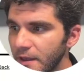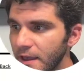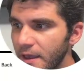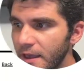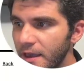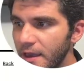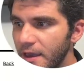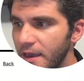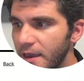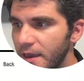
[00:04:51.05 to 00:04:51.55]

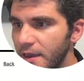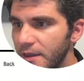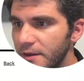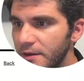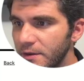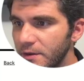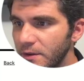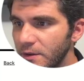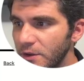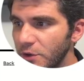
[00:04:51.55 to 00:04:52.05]

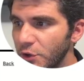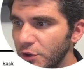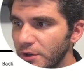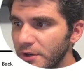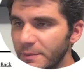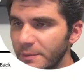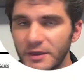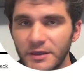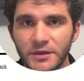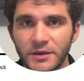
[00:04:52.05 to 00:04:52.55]
And you're gonna
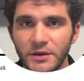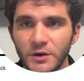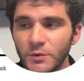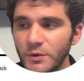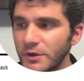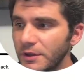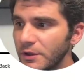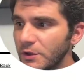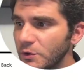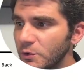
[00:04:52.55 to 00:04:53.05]
pick here, where
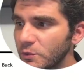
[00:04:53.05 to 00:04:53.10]
you go.